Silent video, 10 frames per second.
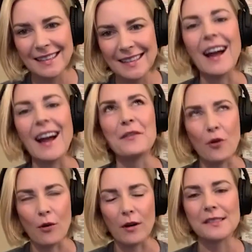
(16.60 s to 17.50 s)
Yeah, of
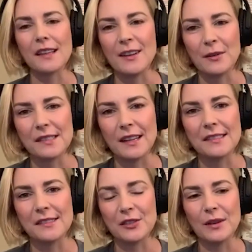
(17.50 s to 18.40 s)
course. I know it's
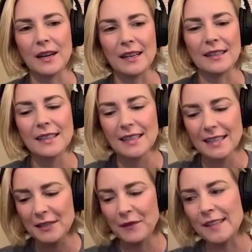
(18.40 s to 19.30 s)
nice to
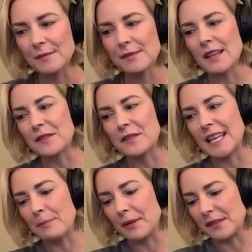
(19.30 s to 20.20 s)
find some stuff to
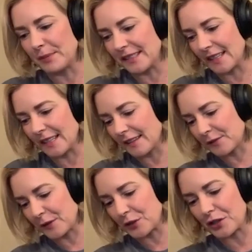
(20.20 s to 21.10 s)
keep us busy. That's
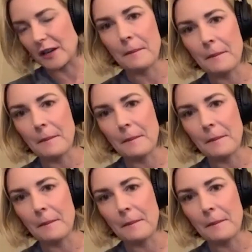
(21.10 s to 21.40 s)
for sure.